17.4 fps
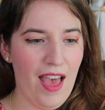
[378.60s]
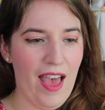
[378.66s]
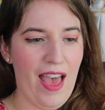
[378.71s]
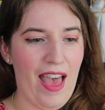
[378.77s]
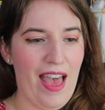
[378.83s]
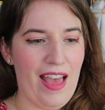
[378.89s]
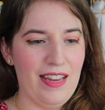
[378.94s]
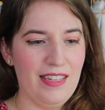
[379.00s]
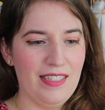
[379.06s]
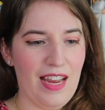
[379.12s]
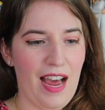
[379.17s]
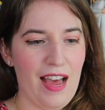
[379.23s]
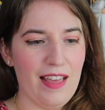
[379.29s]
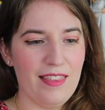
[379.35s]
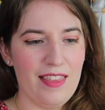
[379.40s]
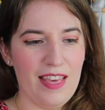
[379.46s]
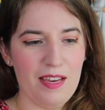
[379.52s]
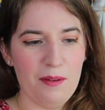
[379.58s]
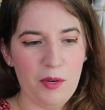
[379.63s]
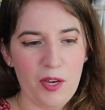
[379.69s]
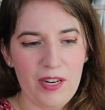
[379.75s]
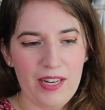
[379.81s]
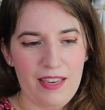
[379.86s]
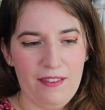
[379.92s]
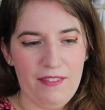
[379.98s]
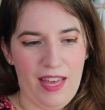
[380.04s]
And I think I'm
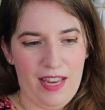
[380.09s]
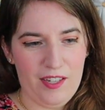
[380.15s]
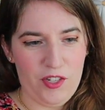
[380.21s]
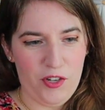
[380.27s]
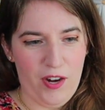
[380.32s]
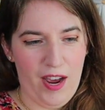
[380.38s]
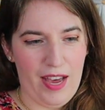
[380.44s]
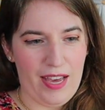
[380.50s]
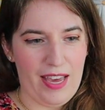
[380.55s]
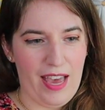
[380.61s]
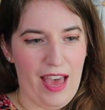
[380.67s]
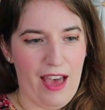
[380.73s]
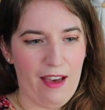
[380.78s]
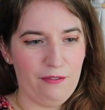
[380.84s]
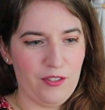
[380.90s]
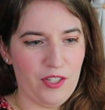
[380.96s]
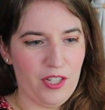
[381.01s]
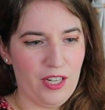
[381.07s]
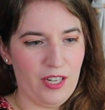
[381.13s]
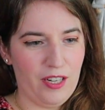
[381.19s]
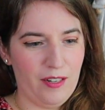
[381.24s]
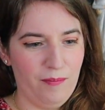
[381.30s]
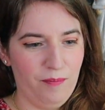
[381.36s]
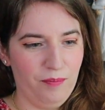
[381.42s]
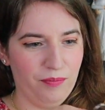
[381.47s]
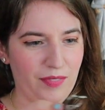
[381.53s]
going to give that a try
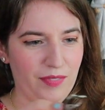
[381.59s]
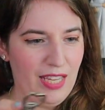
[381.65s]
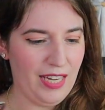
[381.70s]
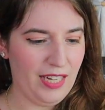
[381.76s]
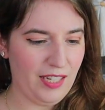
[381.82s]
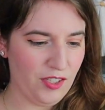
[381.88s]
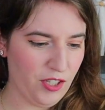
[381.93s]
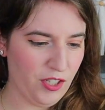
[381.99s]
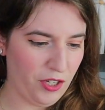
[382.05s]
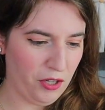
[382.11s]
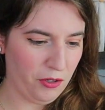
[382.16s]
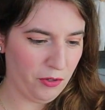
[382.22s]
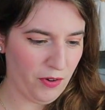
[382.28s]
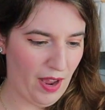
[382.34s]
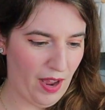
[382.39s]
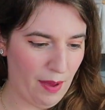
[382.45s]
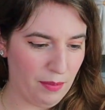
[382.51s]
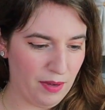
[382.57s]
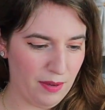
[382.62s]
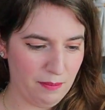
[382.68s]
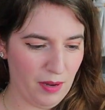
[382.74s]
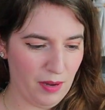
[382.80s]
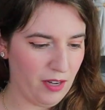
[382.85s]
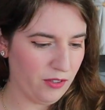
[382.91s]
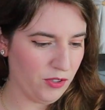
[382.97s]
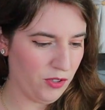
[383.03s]
after needing to go grab a
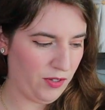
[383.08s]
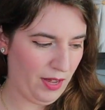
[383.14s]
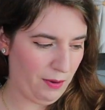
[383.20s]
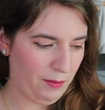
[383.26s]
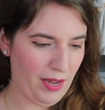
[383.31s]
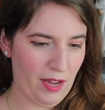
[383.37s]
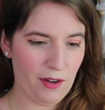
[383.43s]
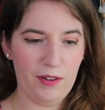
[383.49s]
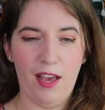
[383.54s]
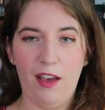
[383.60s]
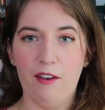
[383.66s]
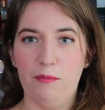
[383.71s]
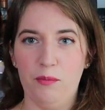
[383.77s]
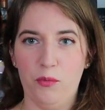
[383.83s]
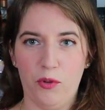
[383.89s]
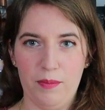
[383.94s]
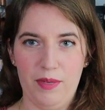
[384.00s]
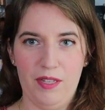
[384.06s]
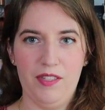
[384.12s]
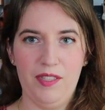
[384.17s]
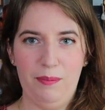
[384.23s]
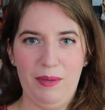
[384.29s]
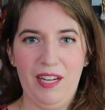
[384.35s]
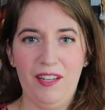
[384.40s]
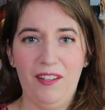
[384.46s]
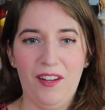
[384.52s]
mug so that way I don't have more beer
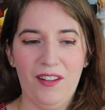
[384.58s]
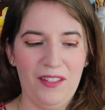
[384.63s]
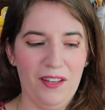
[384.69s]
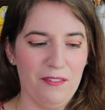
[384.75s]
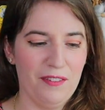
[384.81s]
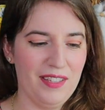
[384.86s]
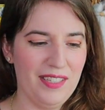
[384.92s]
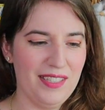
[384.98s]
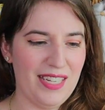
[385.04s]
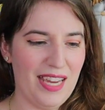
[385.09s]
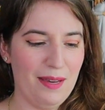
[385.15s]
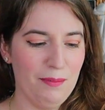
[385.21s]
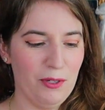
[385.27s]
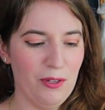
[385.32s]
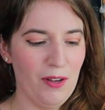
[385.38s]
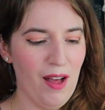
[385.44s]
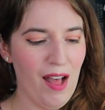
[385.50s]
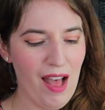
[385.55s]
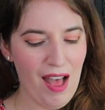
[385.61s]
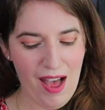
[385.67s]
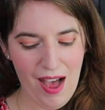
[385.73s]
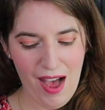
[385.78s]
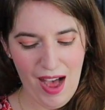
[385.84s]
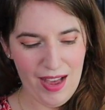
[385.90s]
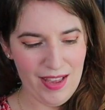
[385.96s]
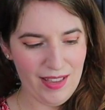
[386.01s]
spill all over the table.
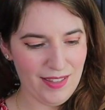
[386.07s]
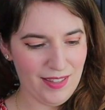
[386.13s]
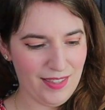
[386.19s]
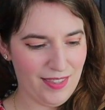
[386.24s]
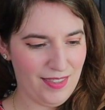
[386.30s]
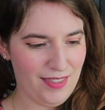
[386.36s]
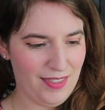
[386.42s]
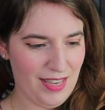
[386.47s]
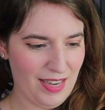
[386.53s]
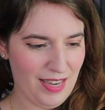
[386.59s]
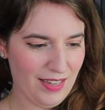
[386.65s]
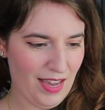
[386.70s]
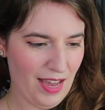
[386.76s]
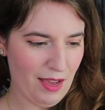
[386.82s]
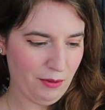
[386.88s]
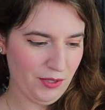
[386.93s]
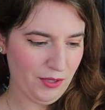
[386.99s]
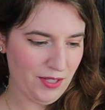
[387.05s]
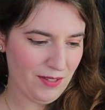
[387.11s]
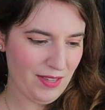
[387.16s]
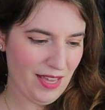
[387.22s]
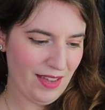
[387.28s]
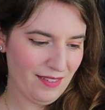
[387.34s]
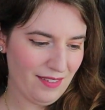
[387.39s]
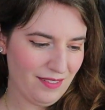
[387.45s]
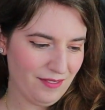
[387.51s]
I think I will do
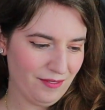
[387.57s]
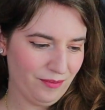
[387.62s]
that.